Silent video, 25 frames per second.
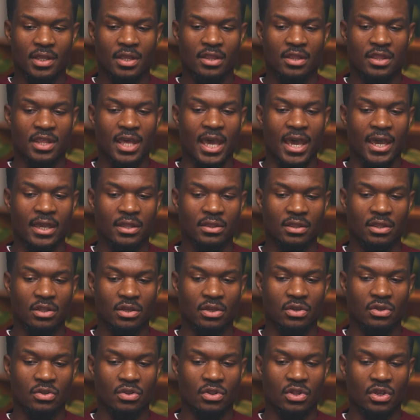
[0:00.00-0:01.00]
that
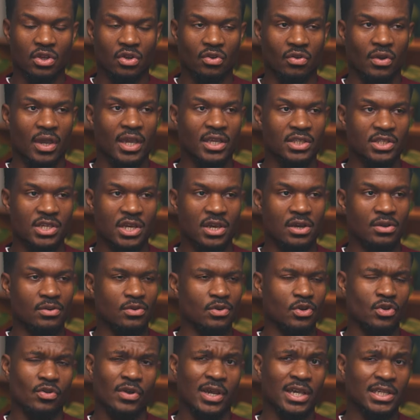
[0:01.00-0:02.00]
the creator
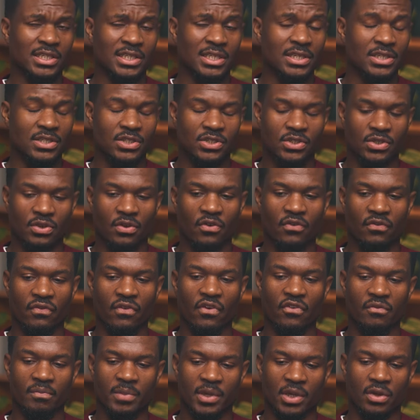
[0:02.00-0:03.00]
or creators of
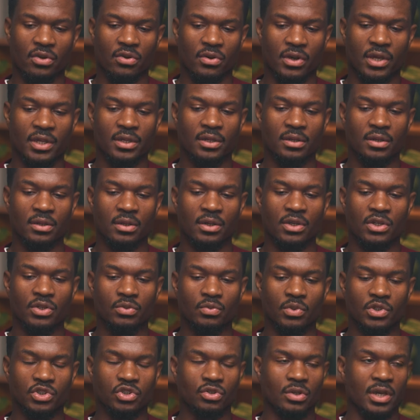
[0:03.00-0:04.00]
Bitcoin
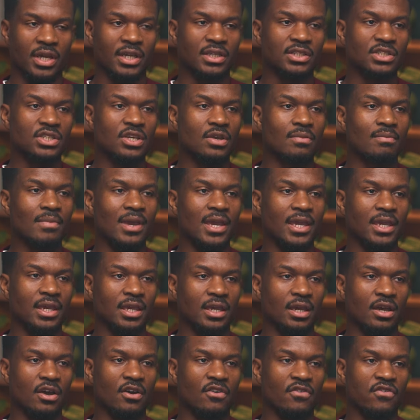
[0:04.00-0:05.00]
were trying to
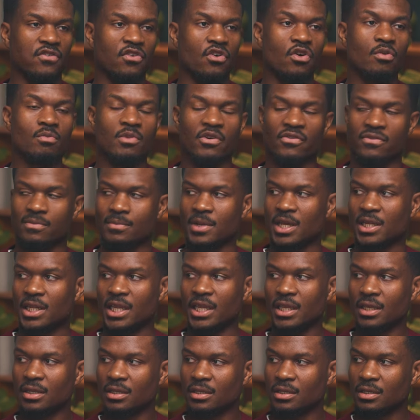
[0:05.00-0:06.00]
make a form of
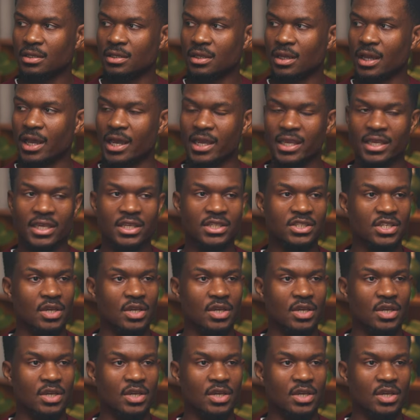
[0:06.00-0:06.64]
money, i.e.